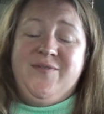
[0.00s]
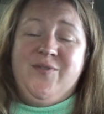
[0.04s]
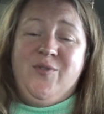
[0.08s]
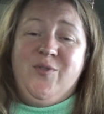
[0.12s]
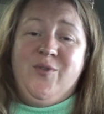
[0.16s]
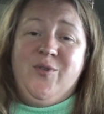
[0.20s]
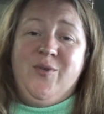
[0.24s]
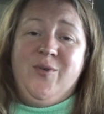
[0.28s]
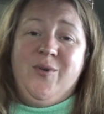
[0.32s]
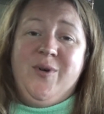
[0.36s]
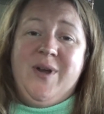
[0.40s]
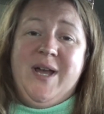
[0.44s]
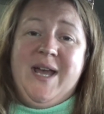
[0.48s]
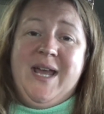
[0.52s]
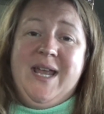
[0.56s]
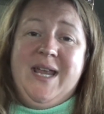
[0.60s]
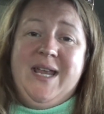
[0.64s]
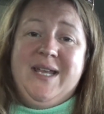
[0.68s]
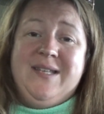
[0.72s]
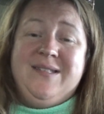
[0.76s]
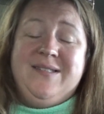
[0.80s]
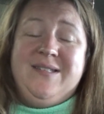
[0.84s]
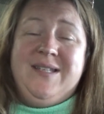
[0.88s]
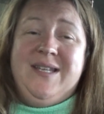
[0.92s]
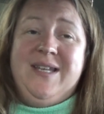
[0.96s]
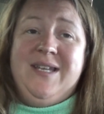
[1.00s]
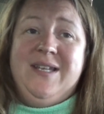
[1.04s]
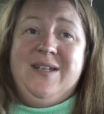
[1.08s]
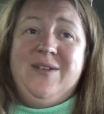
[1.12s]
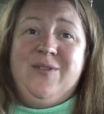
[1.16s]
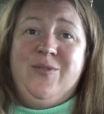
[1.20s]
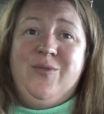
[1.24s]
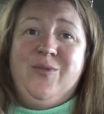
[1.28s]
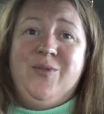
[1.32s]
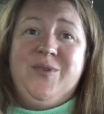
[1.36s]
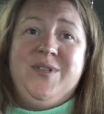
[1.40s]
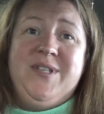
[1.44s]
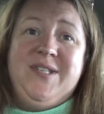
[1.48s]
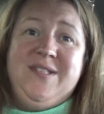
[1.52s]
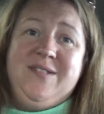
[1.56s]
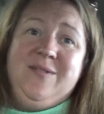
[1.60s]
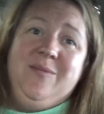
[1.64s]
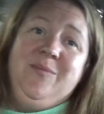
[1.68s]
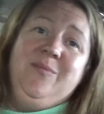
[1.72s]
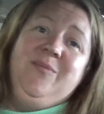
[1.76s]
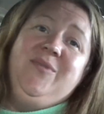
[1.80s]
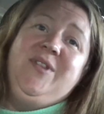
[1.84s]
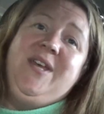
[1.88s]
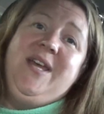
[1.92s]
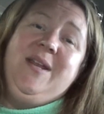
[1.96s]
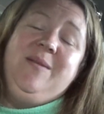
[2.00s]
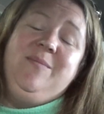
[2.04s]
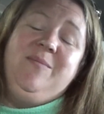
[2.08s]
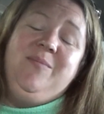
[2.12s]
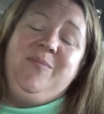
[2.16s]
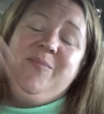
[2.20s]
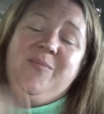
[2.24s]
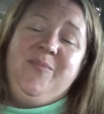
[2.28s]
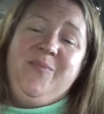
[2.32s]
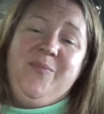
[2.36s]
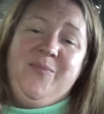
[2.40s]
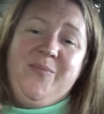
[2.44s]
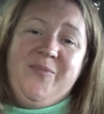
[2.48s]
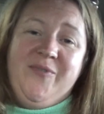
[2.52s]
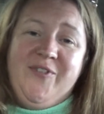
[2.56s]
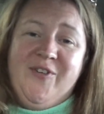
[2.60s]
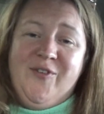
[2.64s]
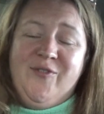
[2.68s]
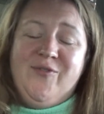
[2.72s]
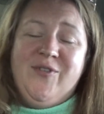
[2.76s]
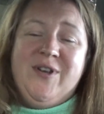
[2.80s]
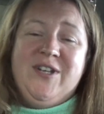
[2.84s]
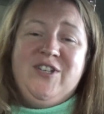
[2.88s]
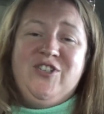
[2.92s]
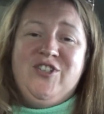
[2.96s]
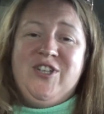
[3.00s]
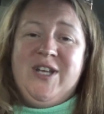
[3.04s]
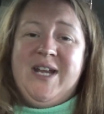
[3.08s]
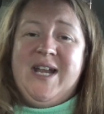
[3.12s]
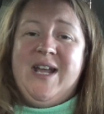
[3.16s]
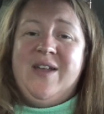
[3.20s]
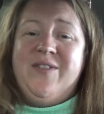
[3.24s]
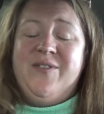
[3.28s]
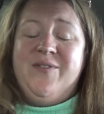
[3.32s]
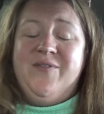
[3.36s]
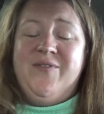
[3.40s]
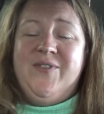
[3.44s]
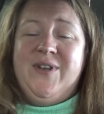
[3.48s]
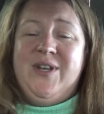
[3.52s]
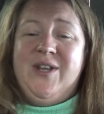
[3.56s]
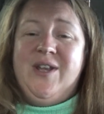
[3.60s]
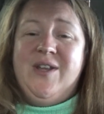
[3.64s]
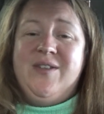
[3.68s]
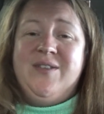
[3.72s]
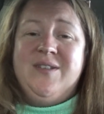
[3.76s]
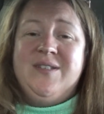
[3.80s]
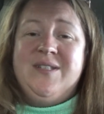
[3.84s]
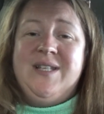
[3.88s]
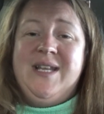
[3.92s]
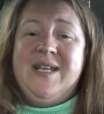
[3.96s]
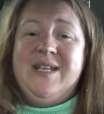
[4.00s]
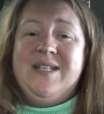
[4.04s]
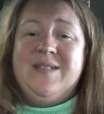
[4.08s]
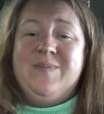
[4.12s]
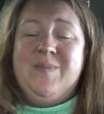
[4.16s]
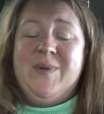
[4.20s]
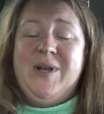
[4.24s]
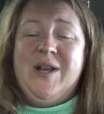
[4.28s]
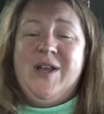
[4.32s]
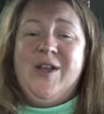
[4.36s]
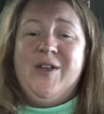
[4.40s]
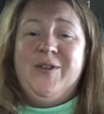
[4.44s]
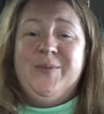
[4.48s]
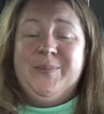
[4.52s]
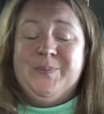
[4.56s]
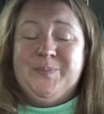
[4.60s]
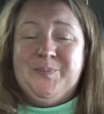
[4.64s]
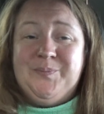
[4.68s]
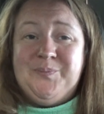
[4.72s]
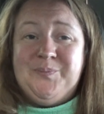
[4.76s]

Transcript: for ASD and autism, then feel free to check out the video that's linked below.